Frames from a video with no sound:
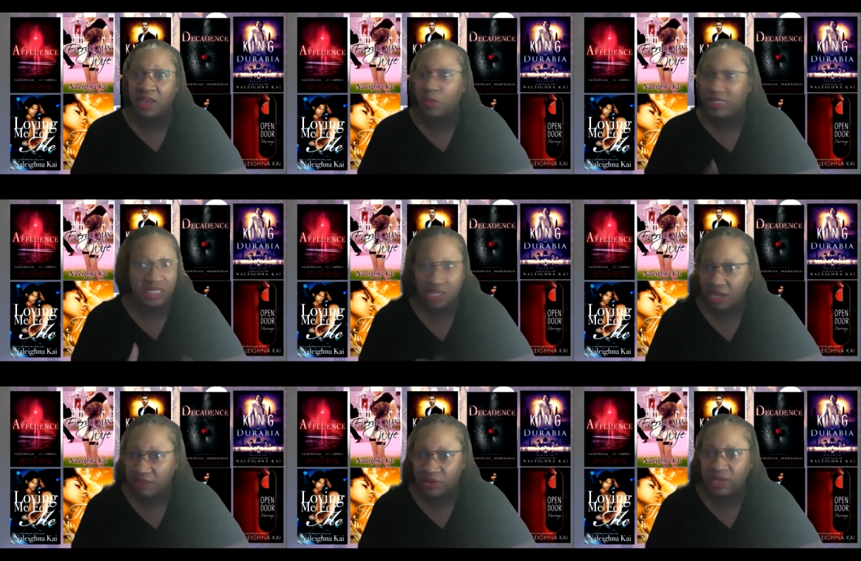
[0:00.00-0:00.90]
Wasn't the
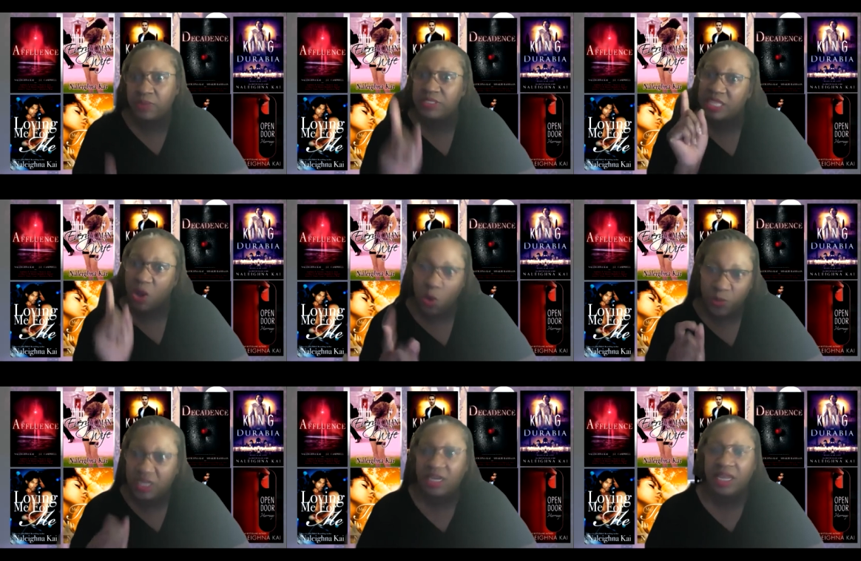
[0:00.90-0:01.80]
cover, it was the
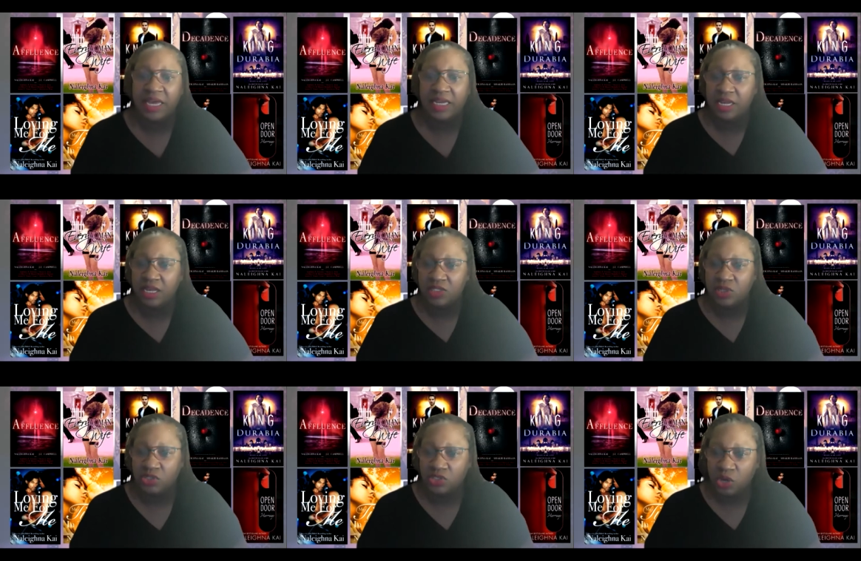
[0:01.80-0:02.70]
opening line.
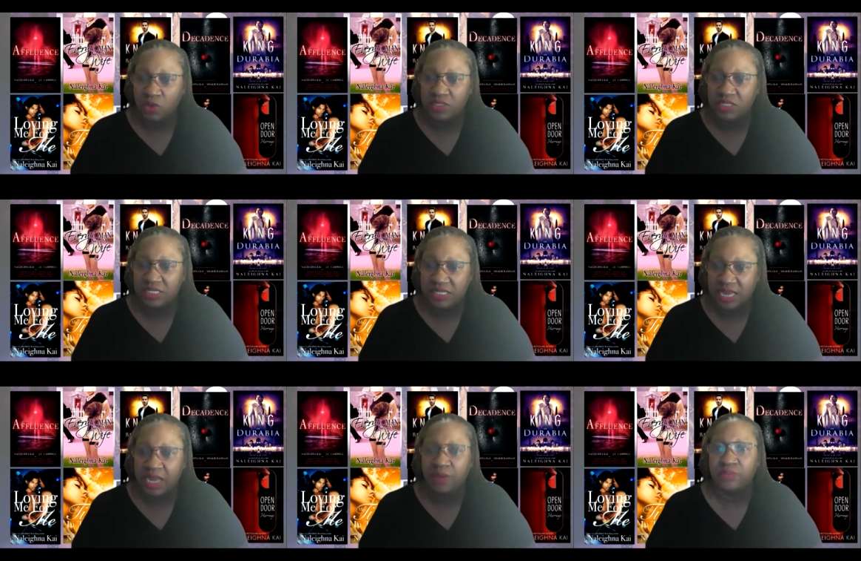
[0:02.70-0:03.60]
So don't
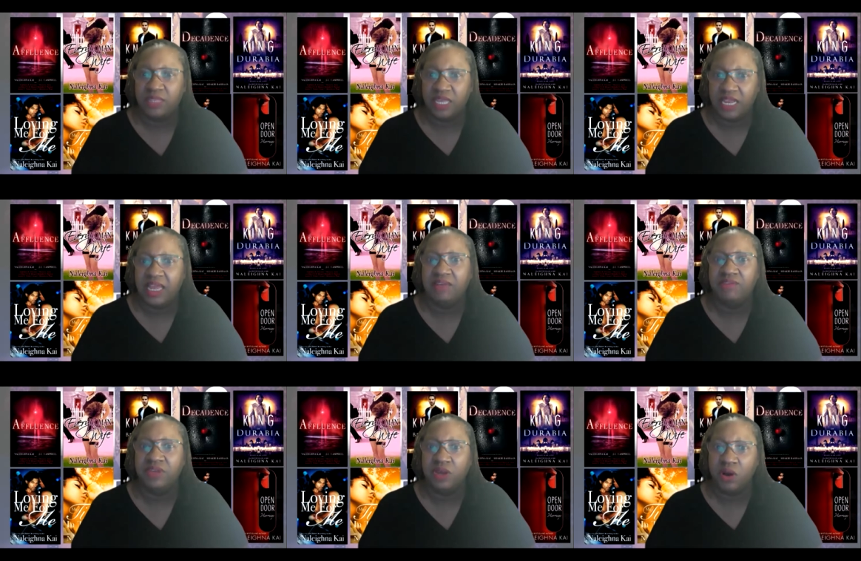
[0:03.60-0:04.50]
discount that
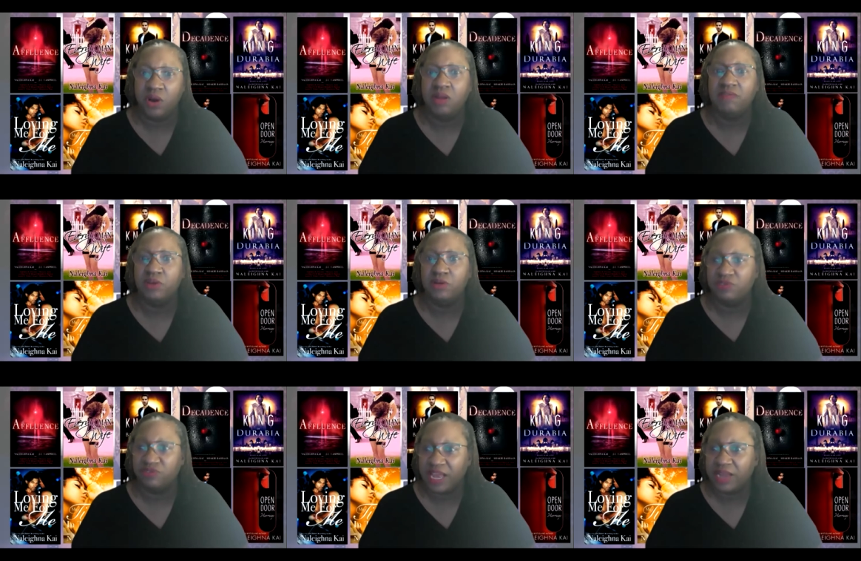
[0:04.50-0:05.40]
having all of
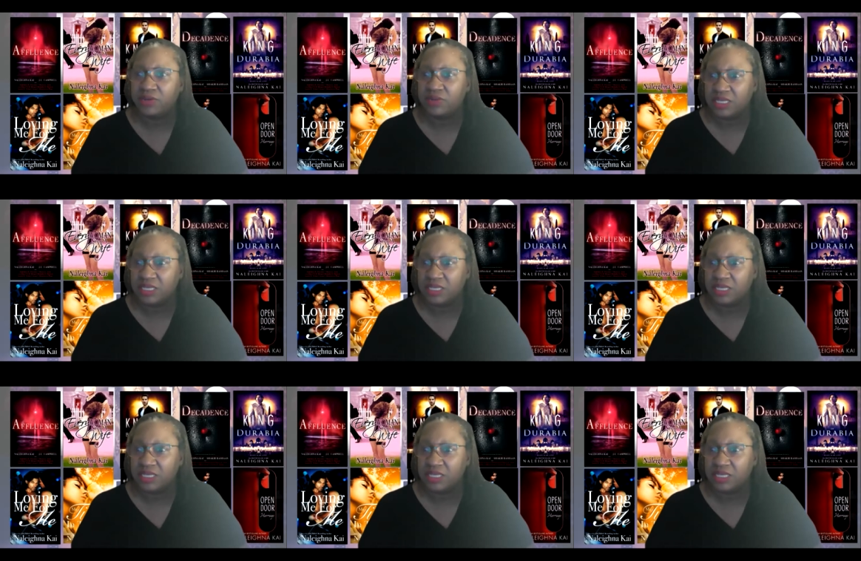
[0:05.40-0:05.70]
those factors